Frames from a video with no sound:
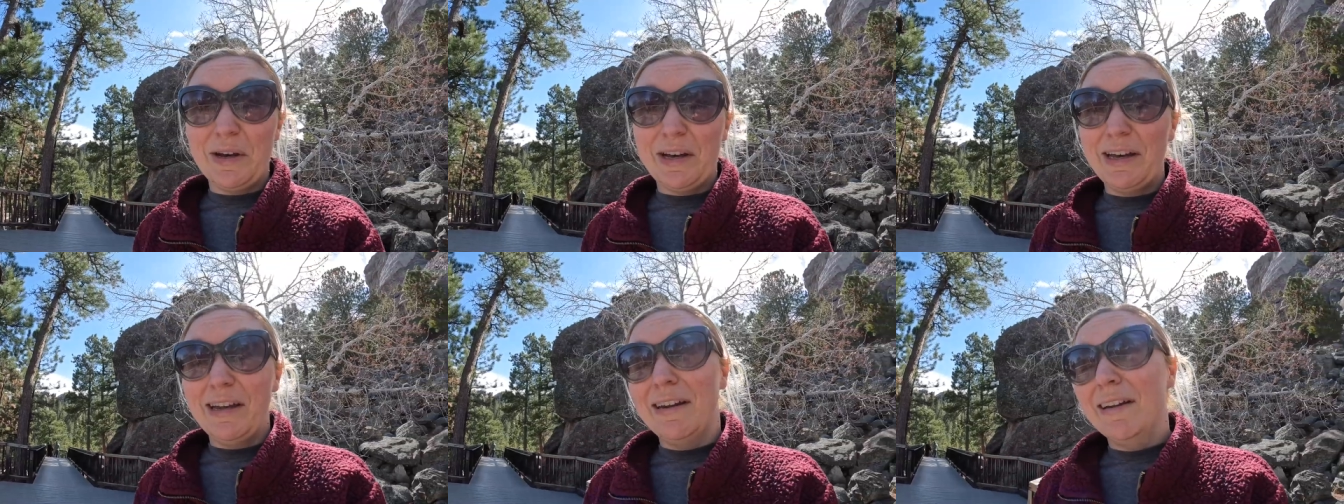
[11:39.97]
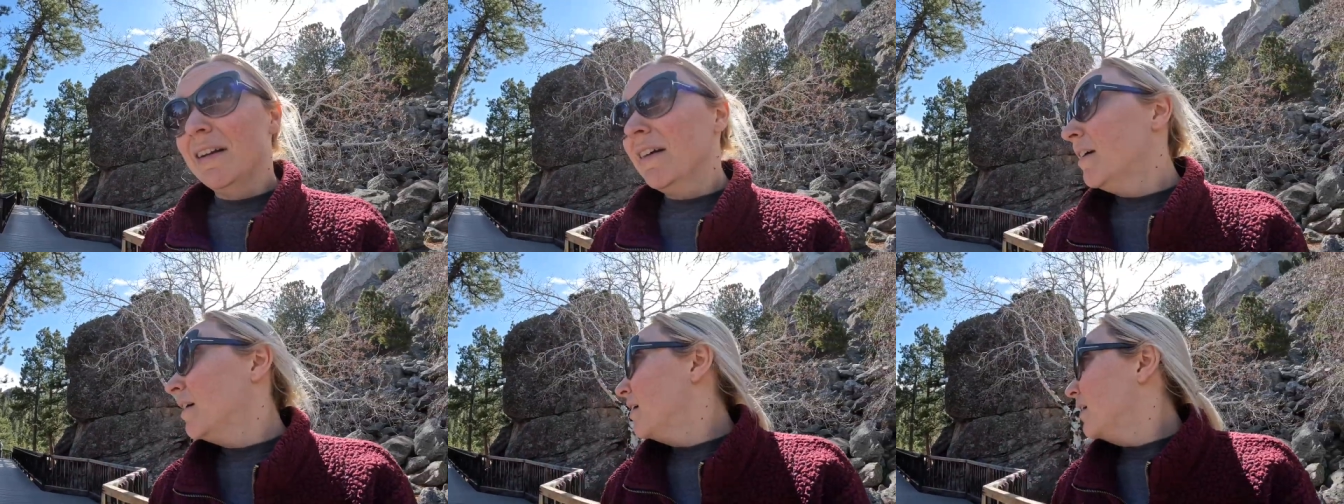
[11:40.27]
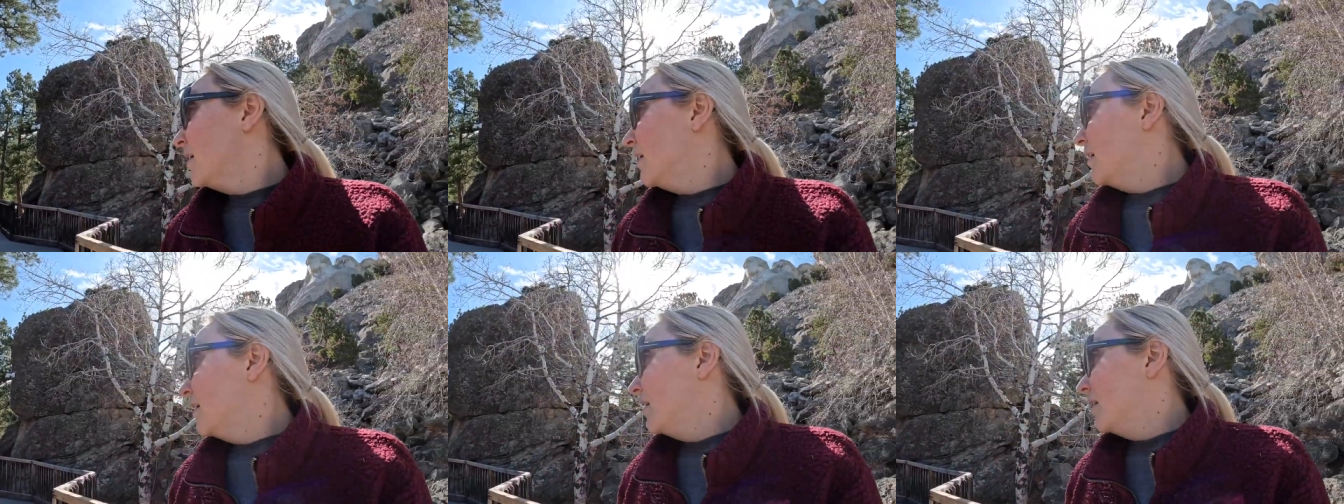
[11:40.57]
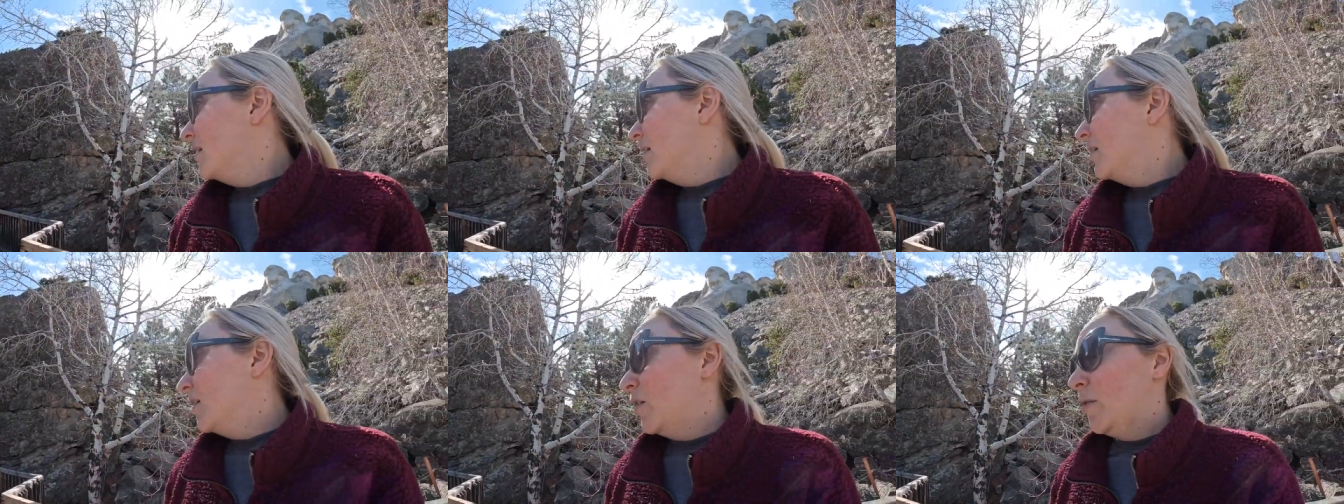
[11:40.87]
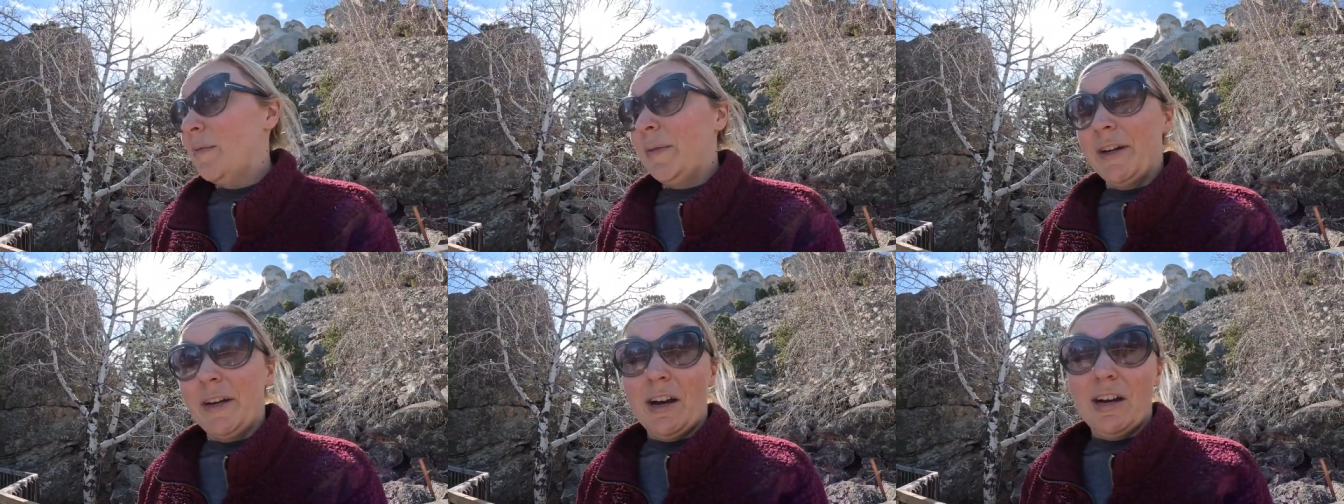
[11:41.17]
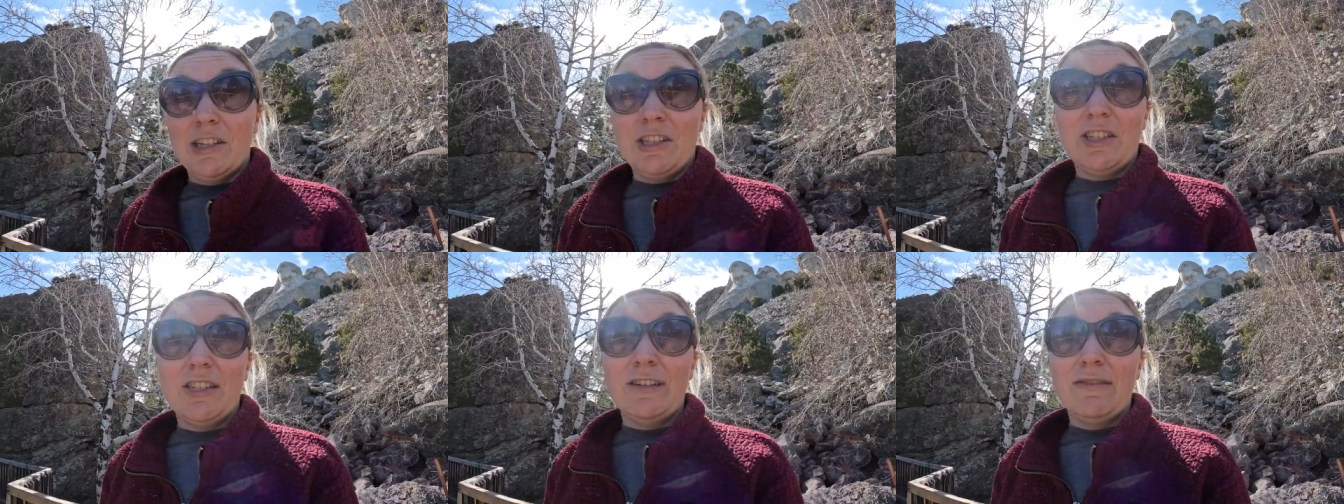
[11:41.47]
but oh my gosh,